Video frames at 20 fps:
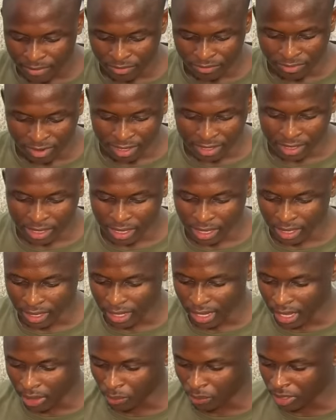Valkal,
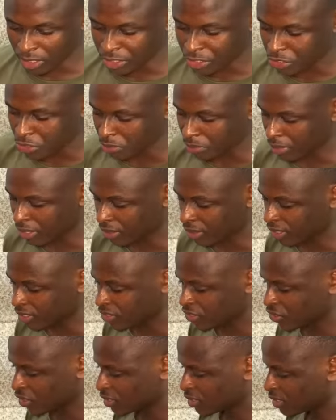I want to make
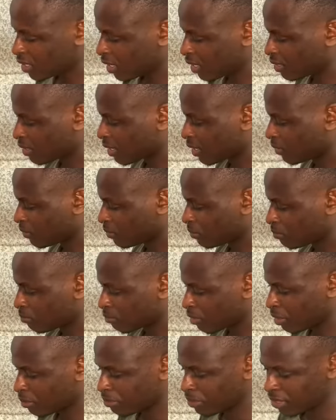this cheesecake now,
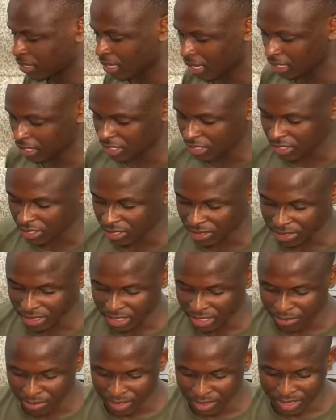maybe at
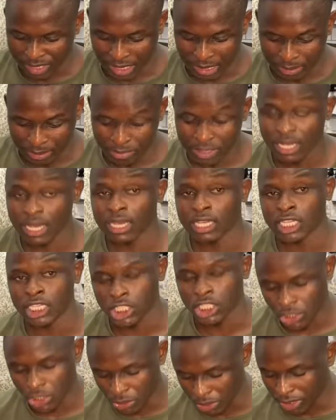Christmas time. Yeah, you
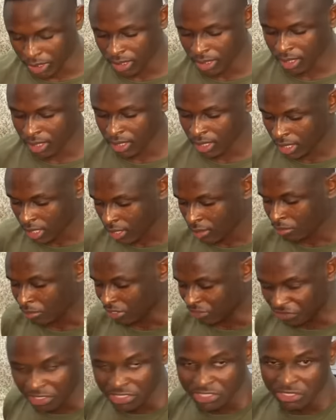should. But
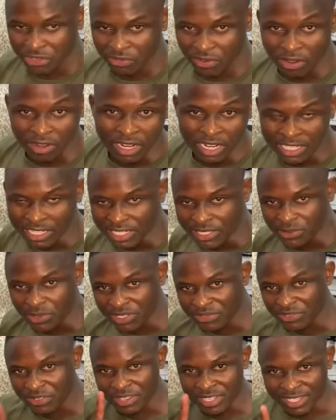first of all, let us wait
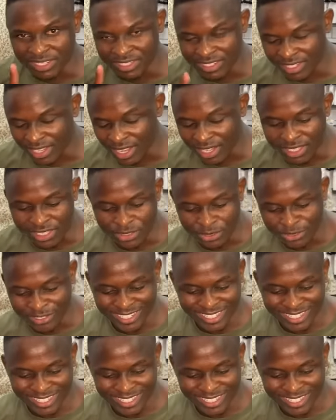for the results. So.